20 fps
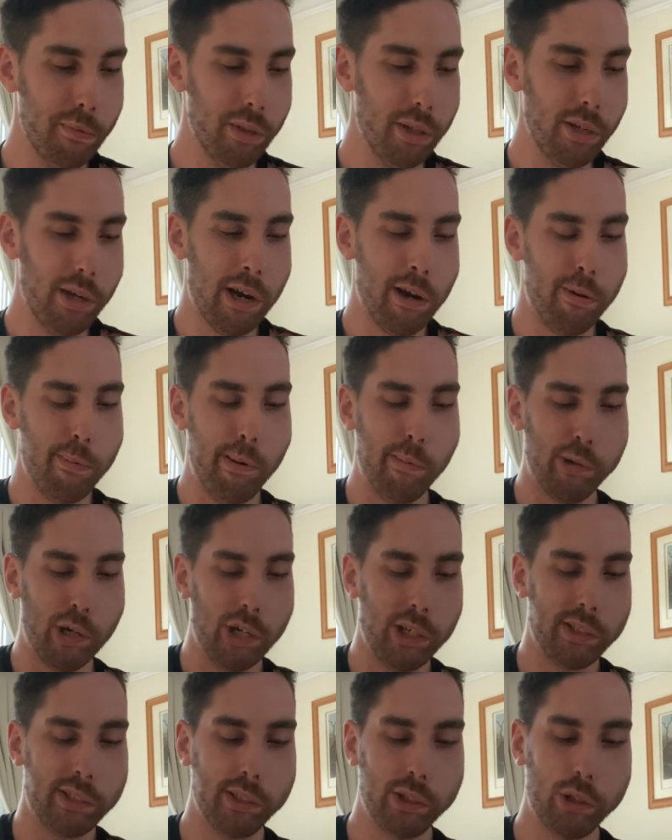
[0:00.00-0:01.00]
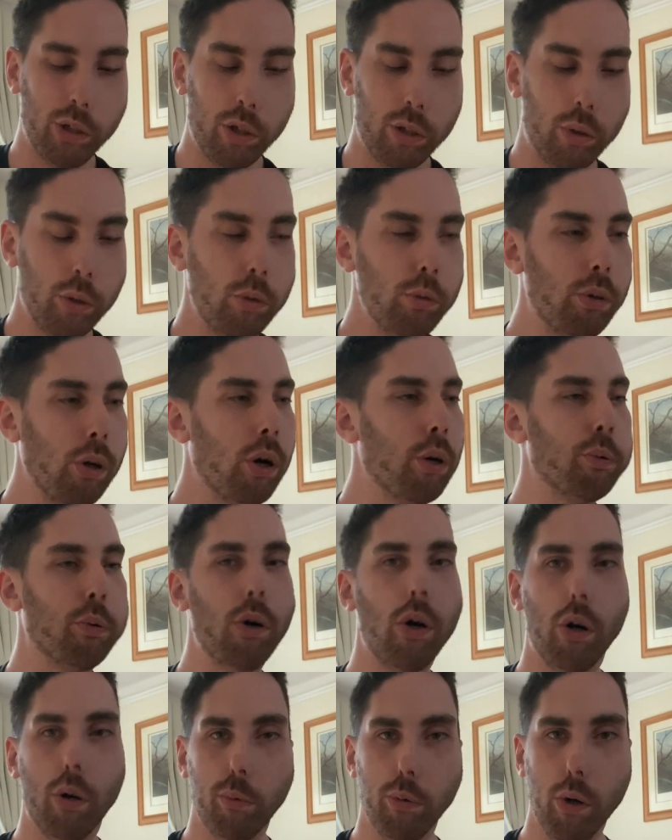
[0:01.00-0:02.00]
remember her sort of going, oh God,
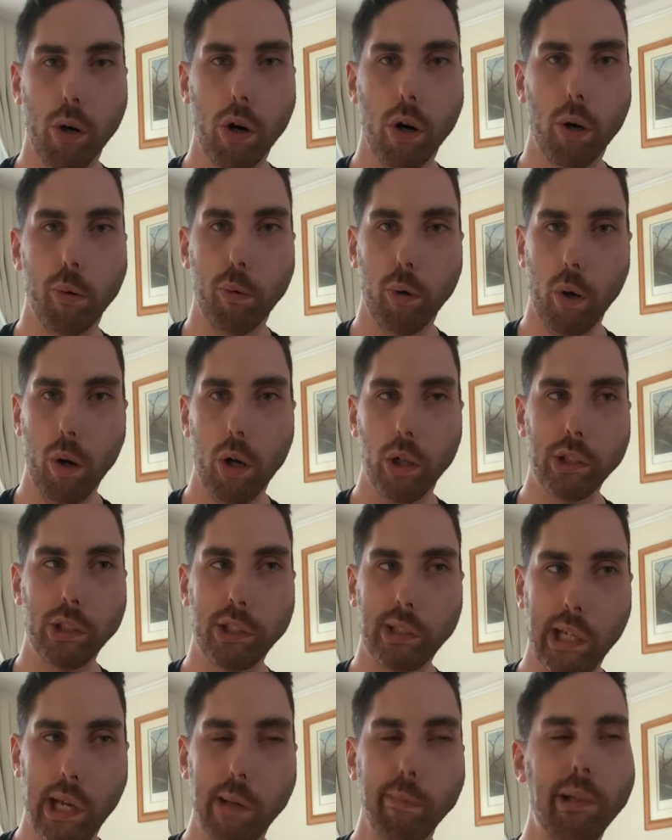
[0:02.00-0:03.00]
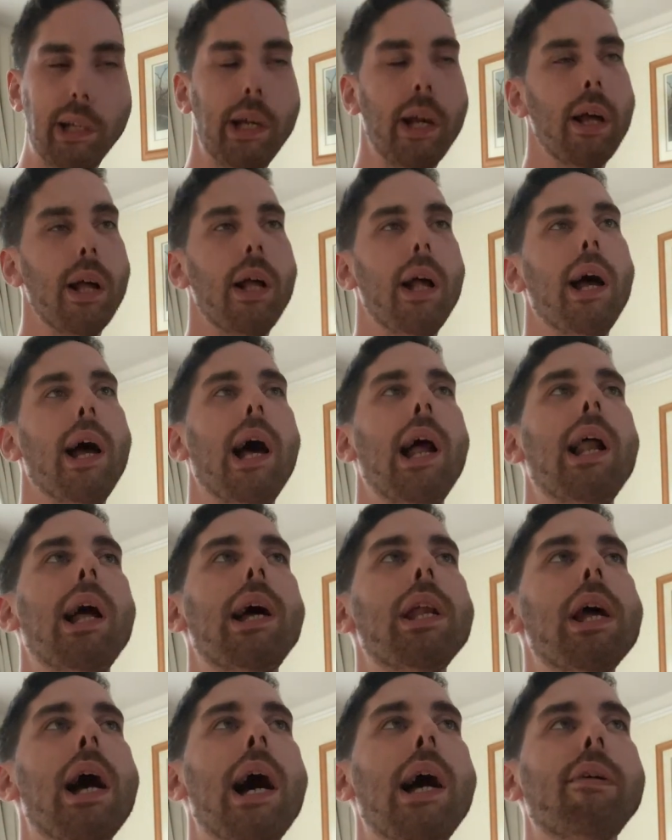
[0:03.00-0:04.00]
what? Just tell me.
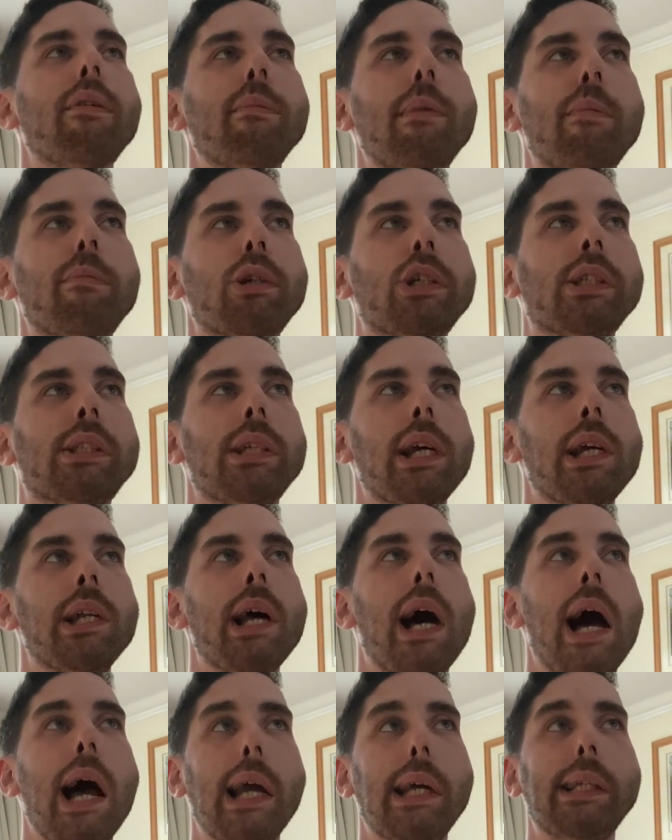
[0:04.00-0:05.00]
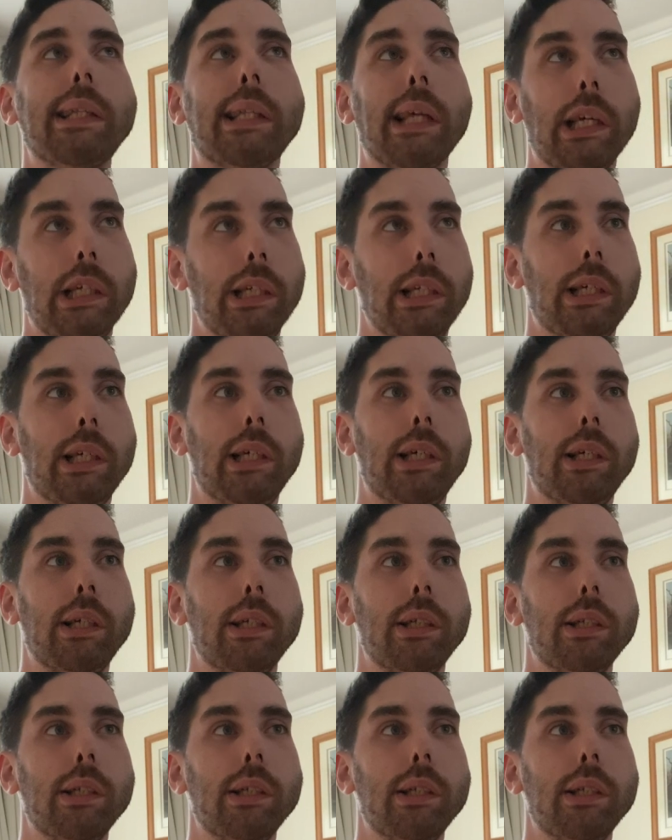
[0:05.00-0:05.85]
And I remember just saying, I think